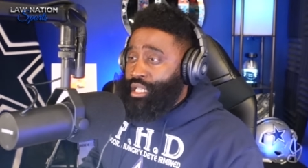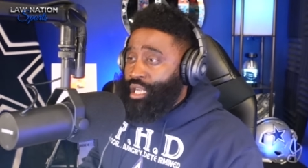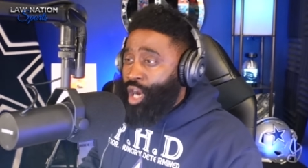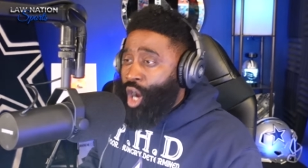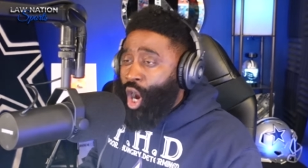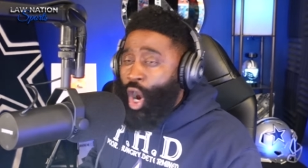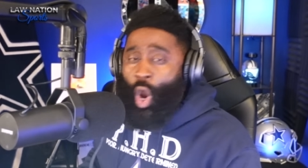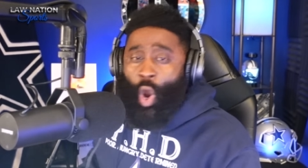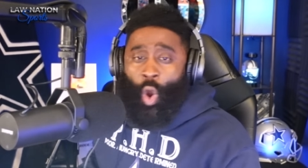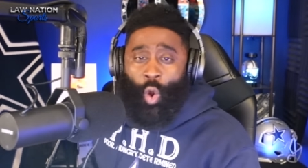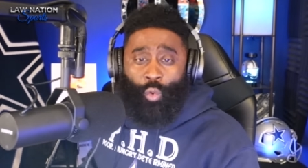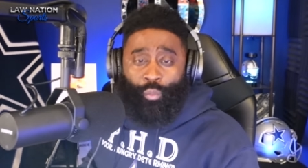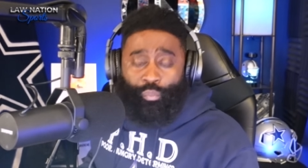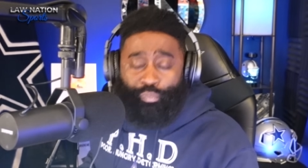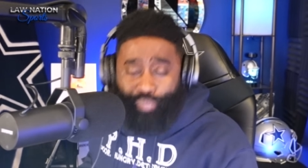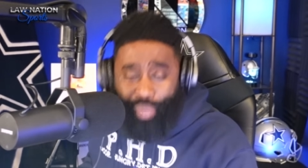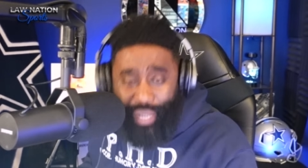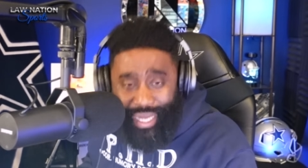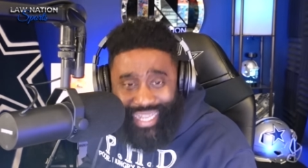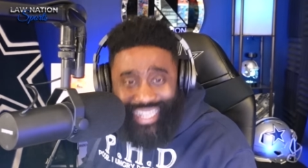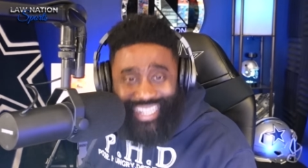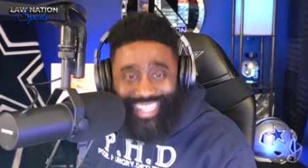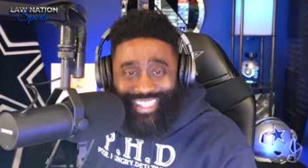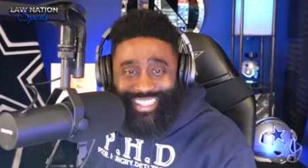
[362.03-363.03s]
O
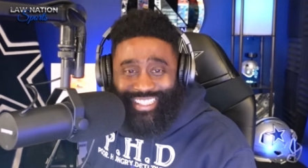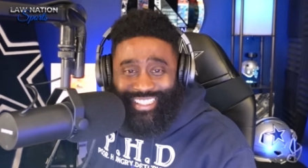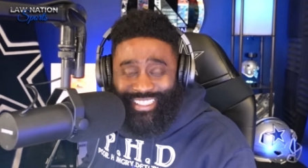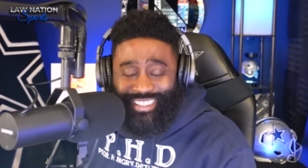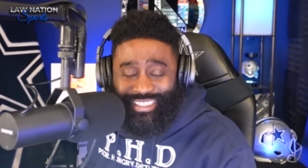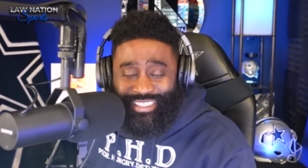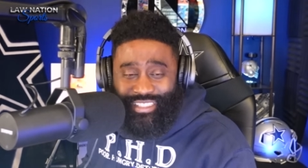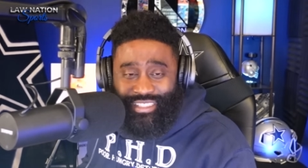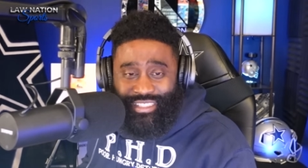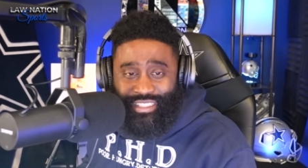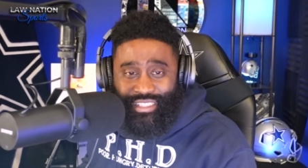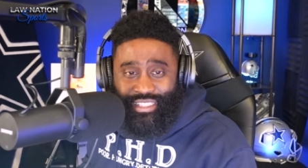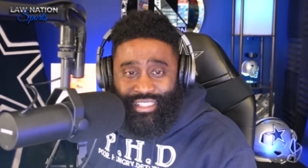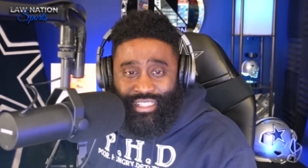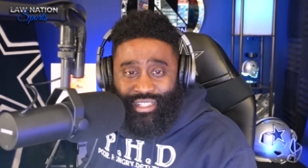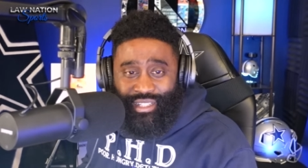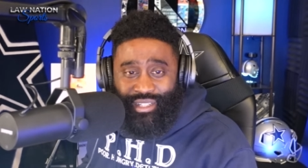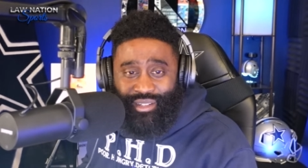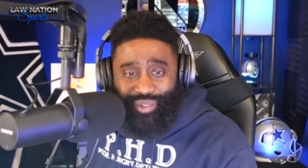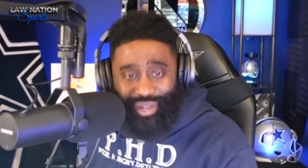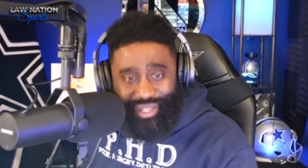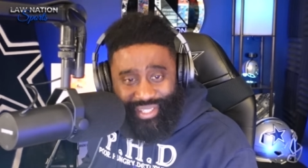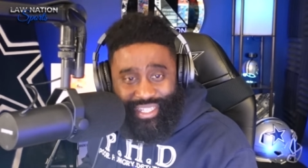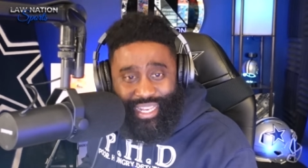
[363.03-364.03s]
P.
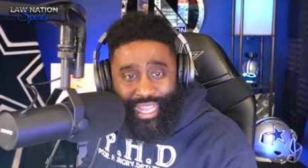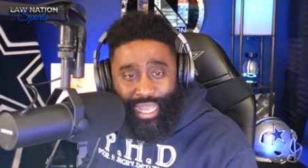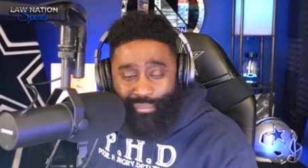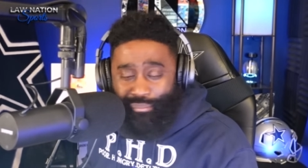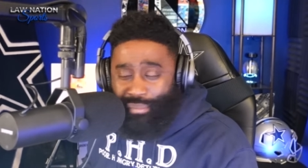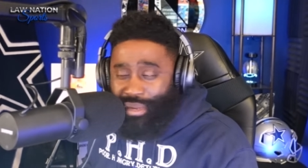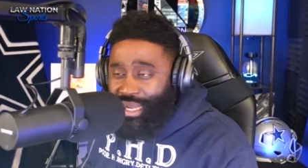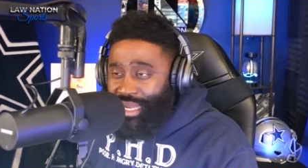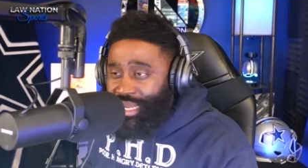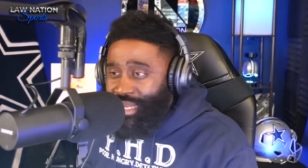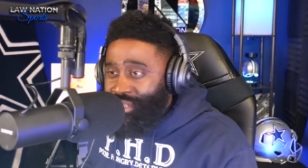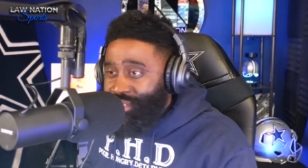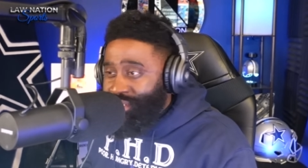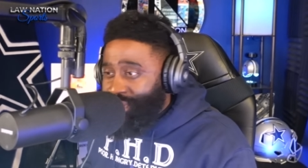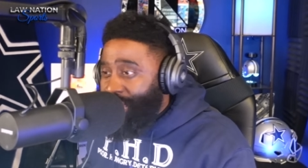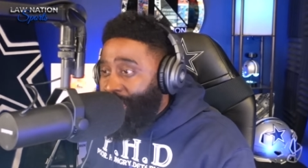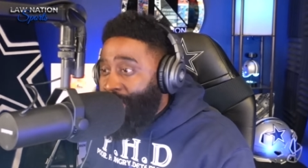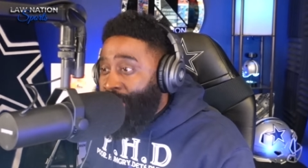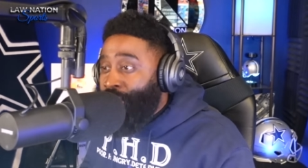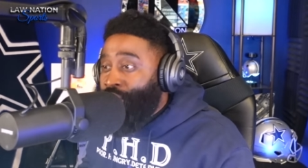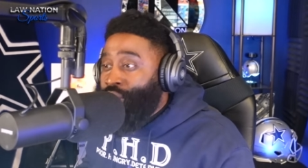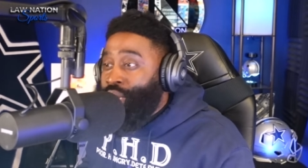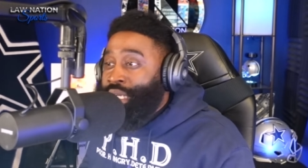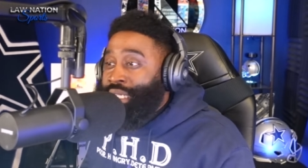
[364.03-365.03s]
What that means,
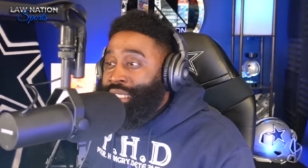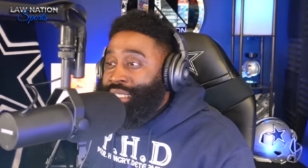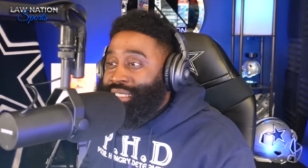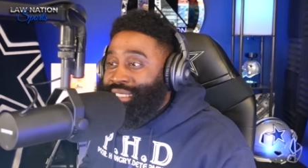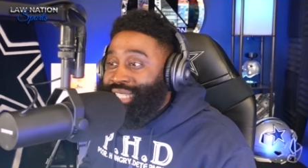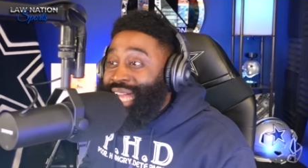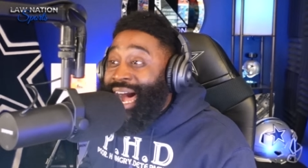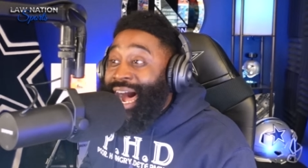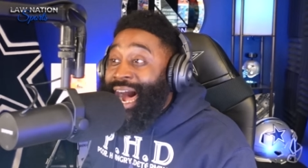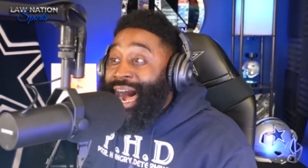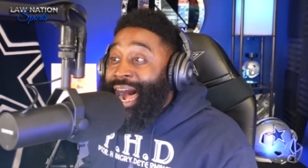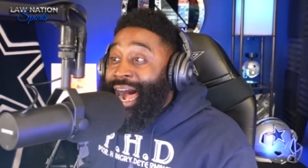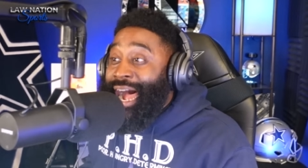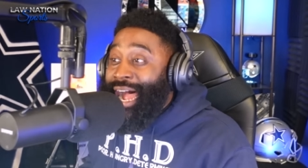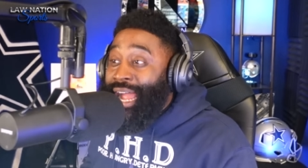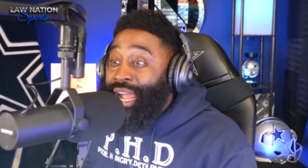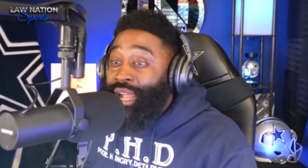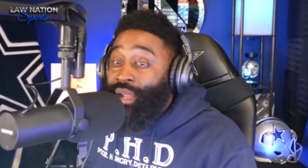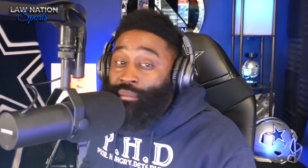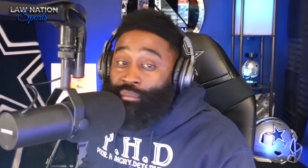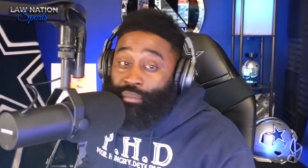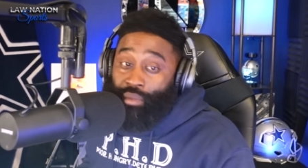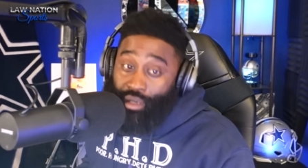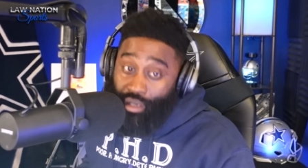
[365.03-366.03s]
Law?
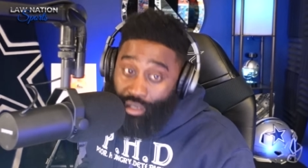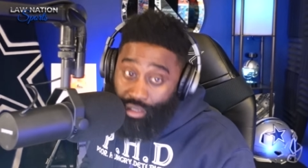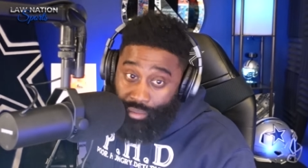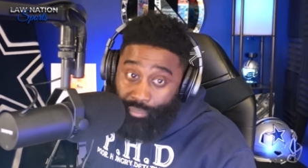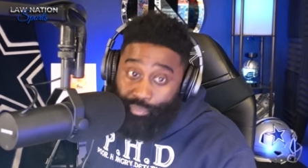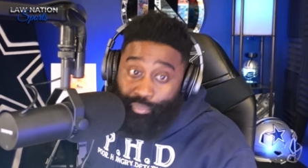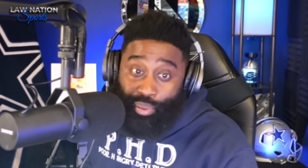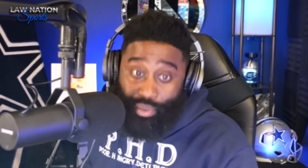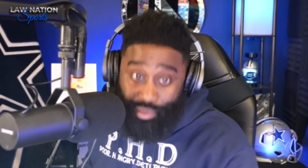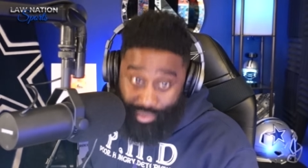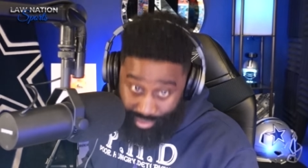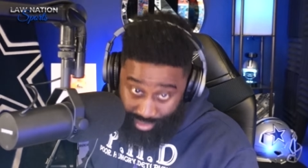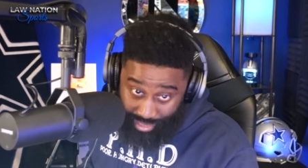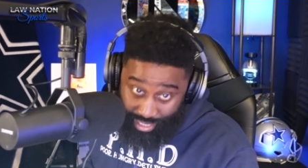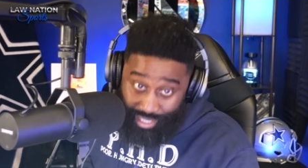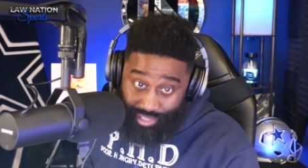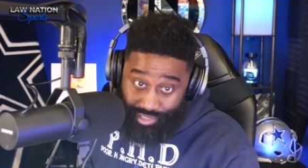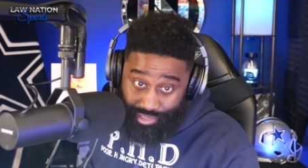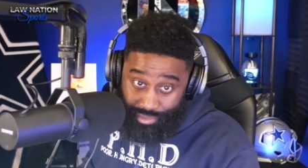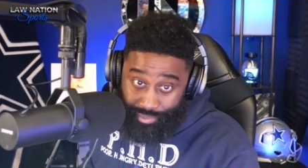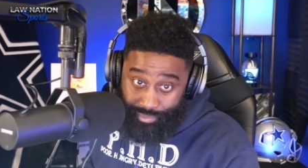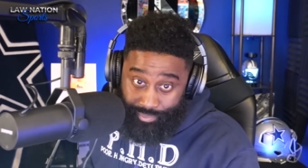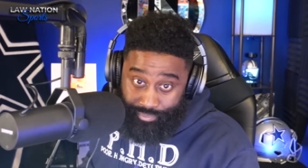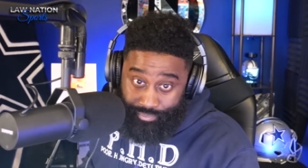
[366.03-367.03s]
Time of
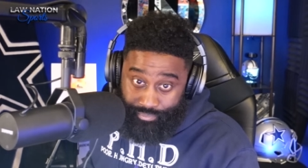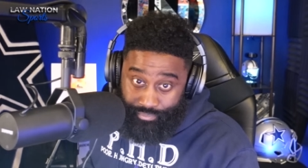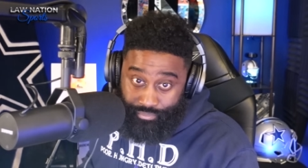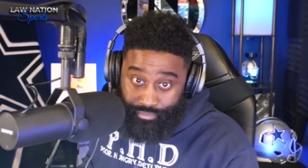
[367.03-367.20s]
possession.